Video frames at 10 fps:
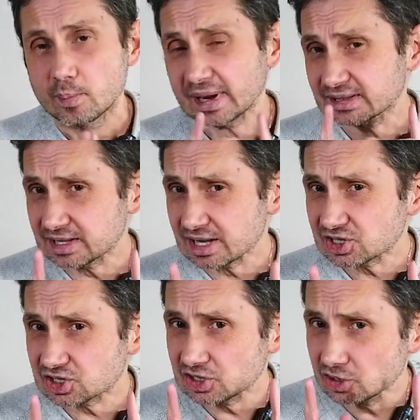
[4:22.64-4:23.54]
But
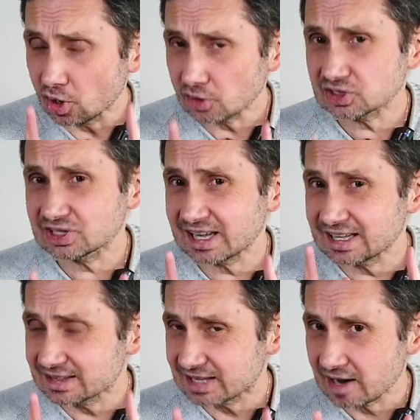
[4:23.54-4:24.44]
that's not
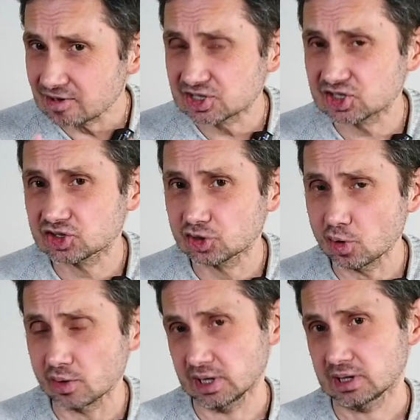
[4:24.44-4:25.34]
the entire
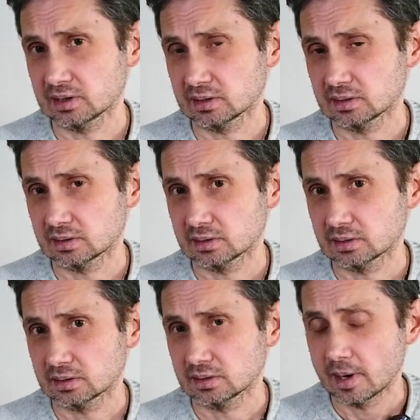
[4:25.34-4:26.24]
story.
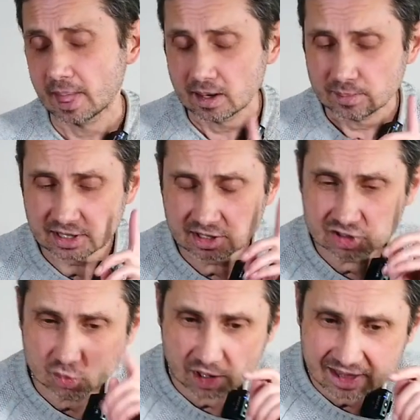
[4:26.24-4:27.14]

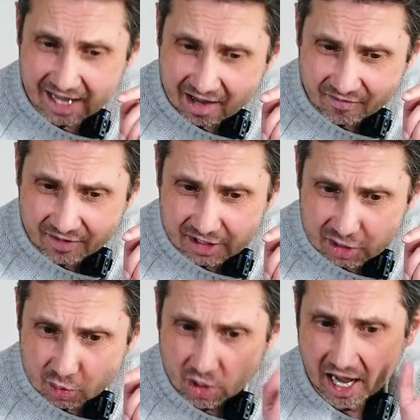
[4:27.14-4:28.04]
Because whenever
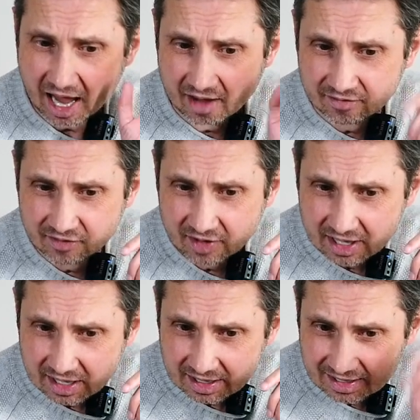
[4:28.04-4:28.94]
you have
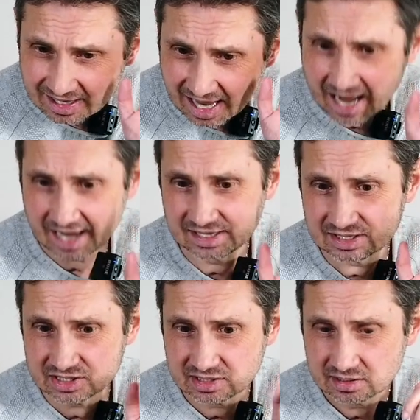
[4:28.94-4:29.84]

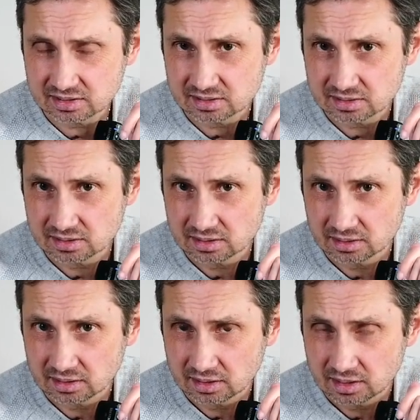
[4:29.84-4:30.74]
light,
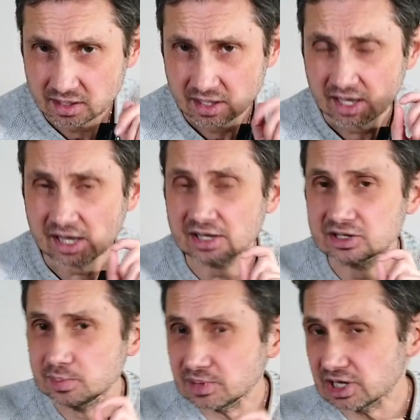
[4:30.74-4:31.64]

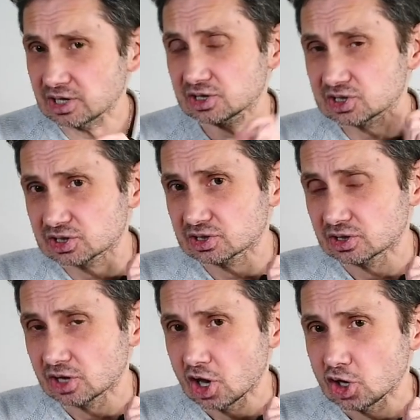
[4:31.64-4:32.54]
it means
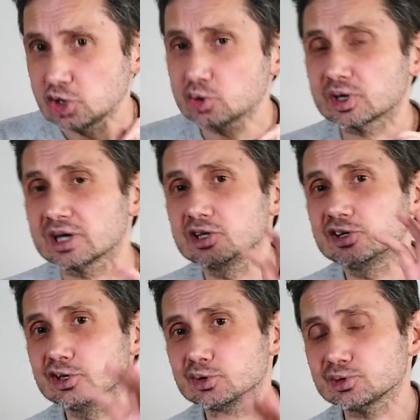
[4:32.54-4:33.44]
you can
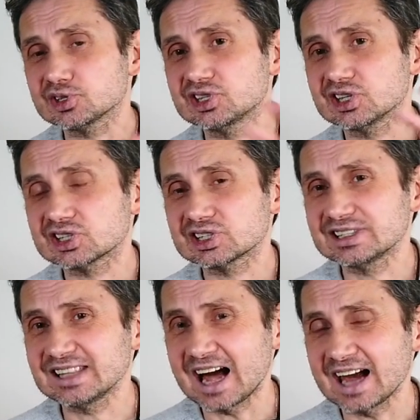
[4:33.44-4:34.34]
use this
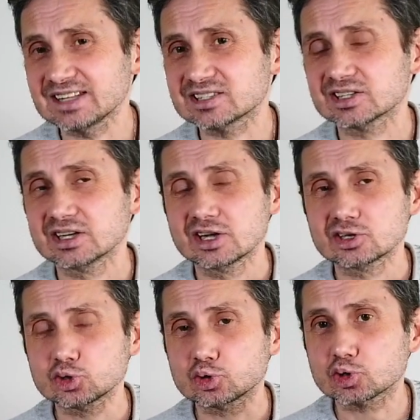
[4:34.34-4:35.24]
light
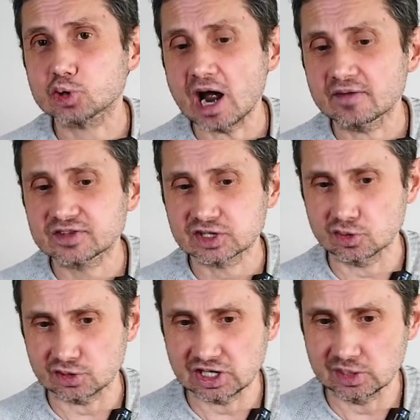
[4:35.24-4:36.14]
to craft
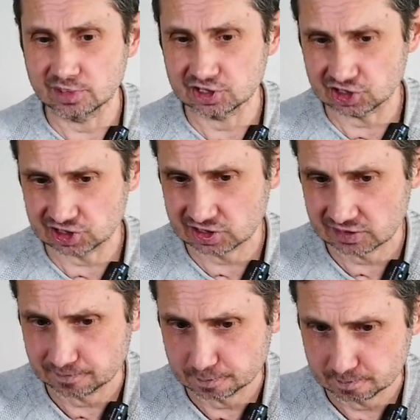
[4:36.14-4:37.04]
your
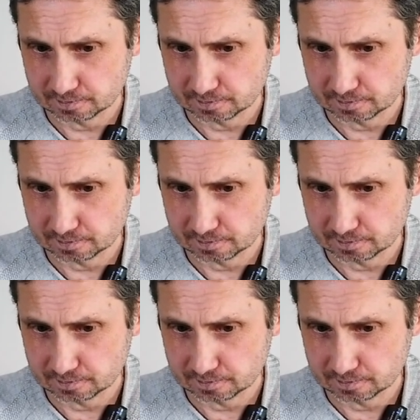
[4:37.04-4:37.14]
images.